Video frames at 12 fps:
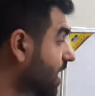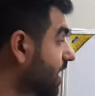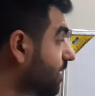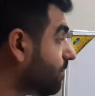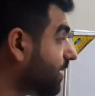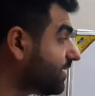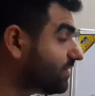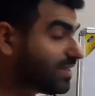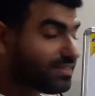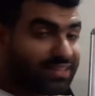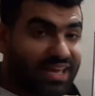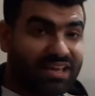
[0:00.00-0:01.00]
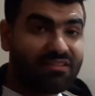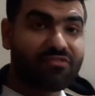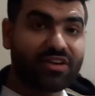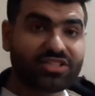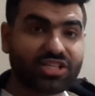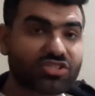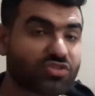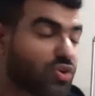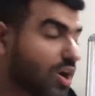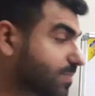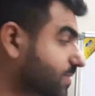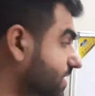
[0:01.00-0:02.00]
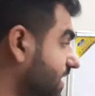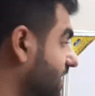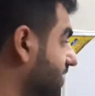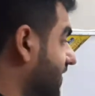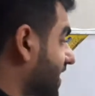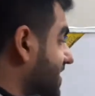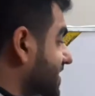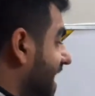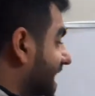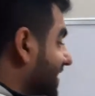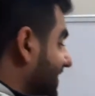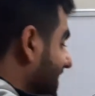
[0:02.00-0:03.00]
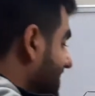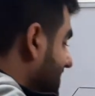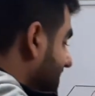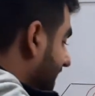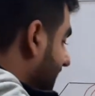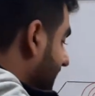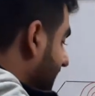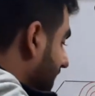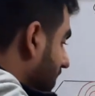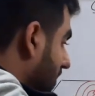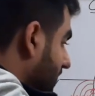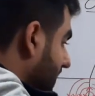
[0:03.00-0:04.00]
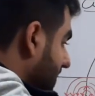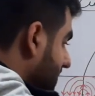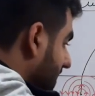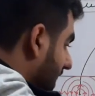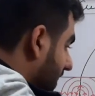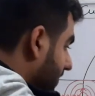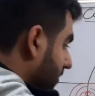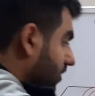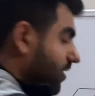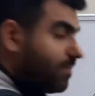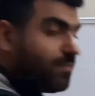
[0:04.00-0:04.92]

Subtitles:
But the thing which is to observe is at the center of this cardboard.